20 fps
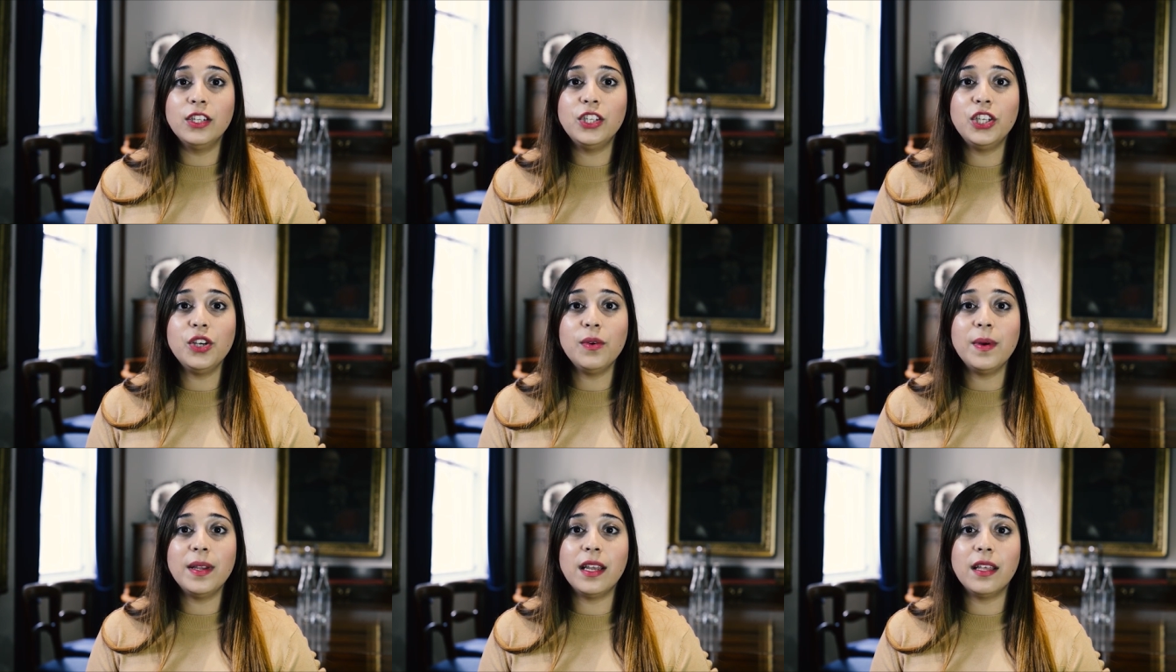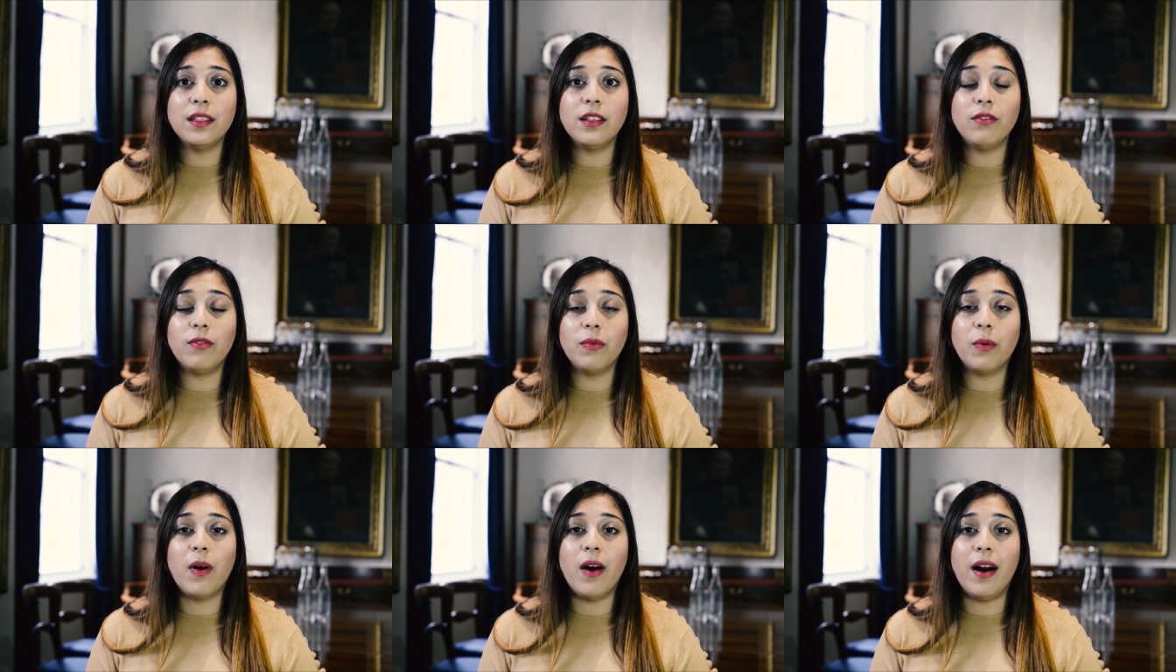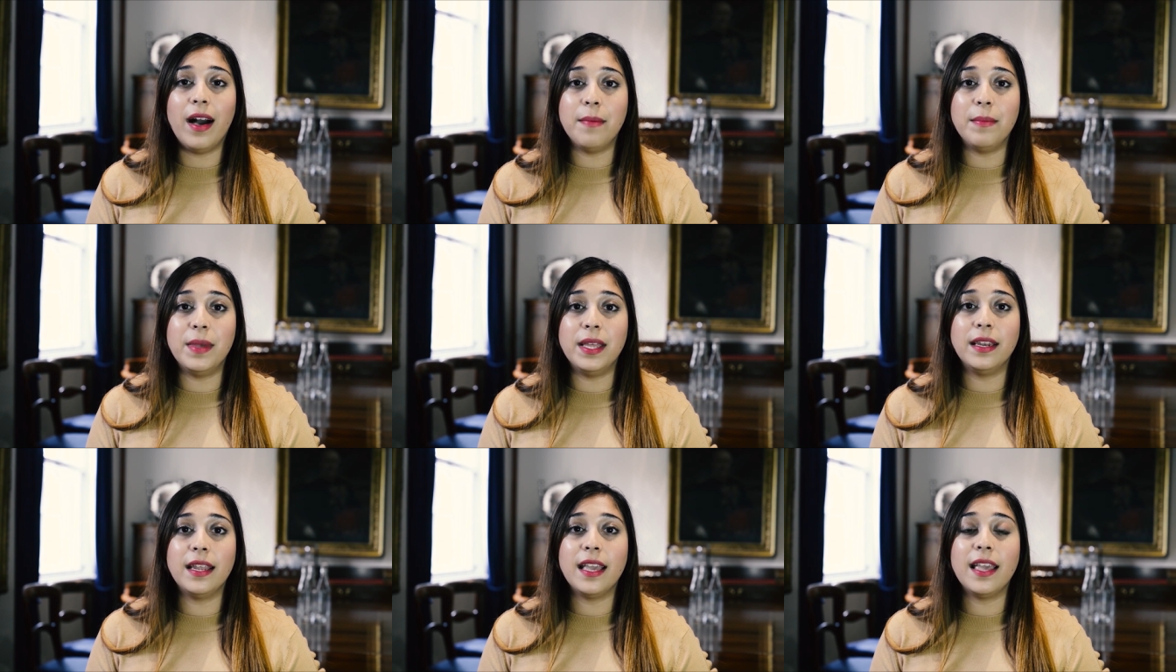to another
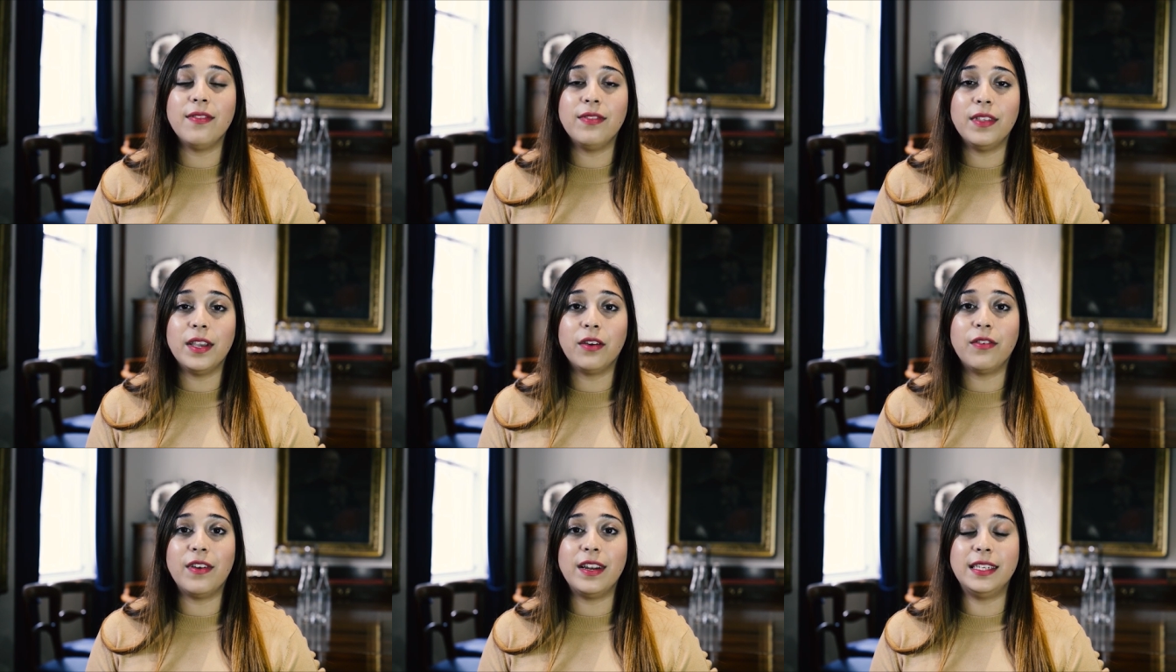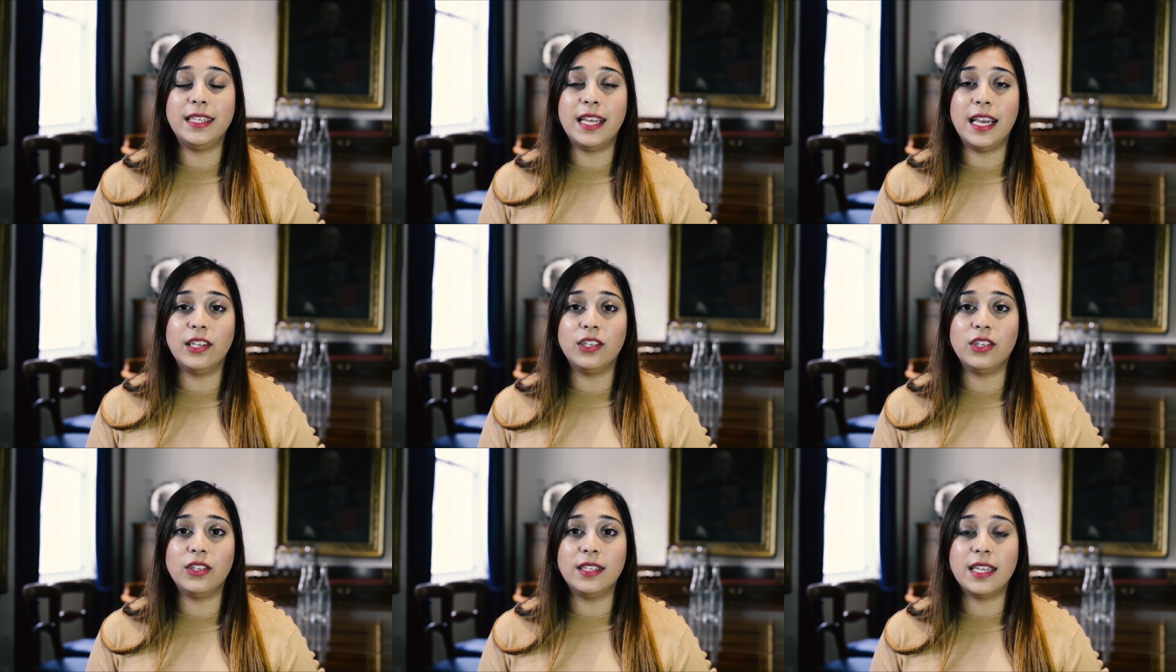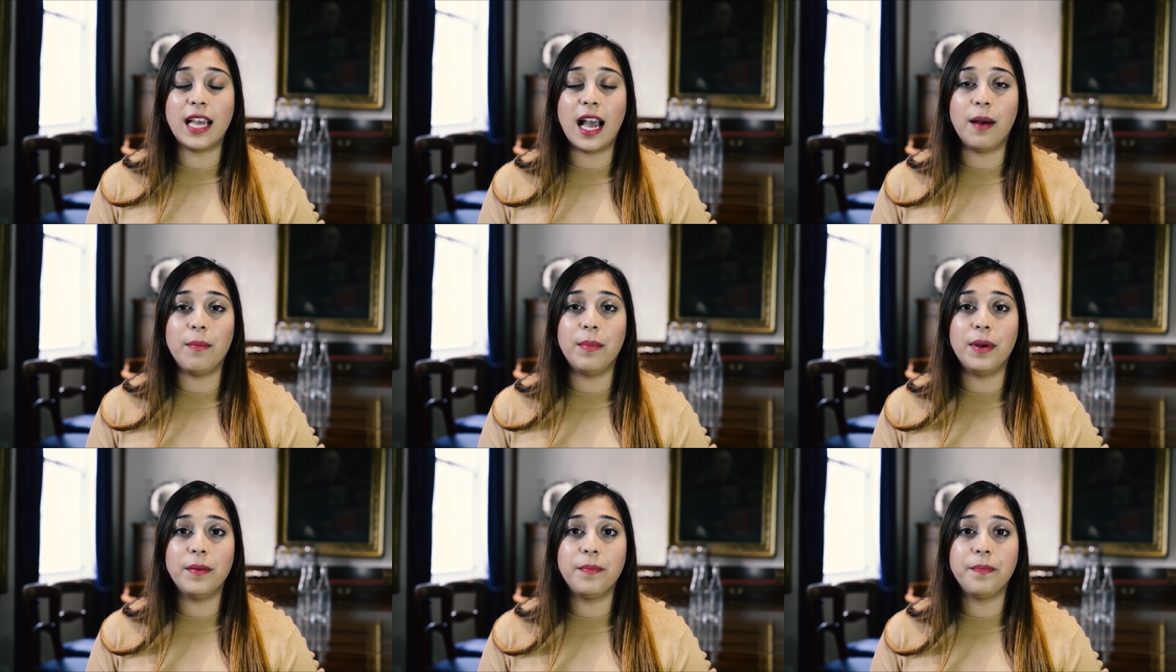requirement in the accreditation
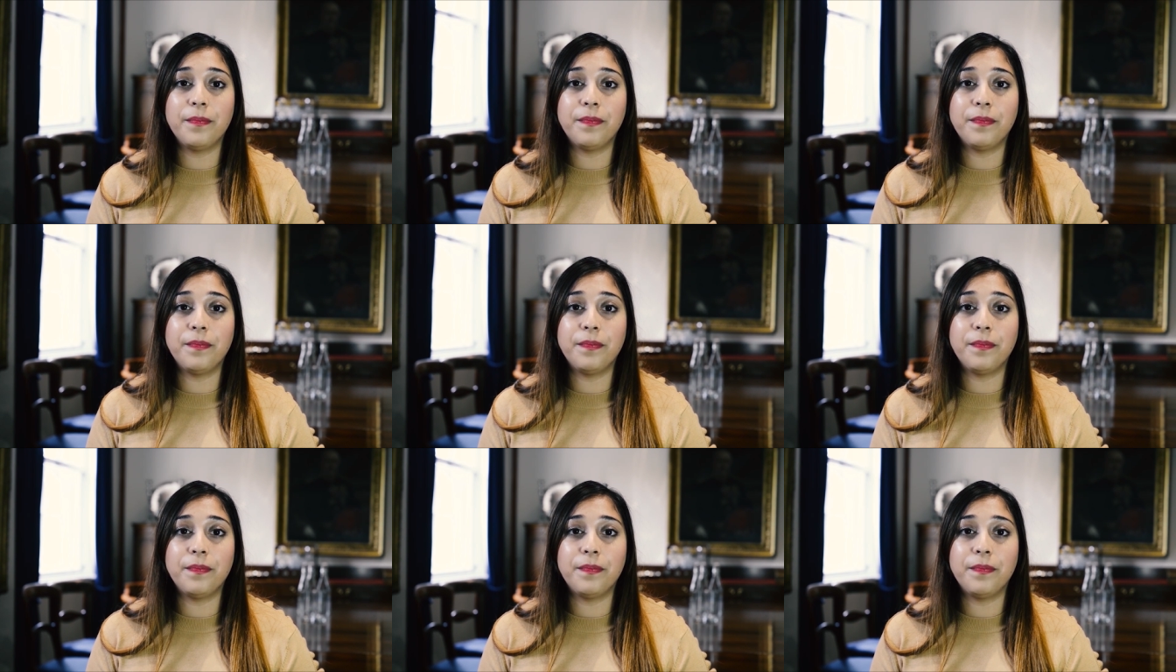tab.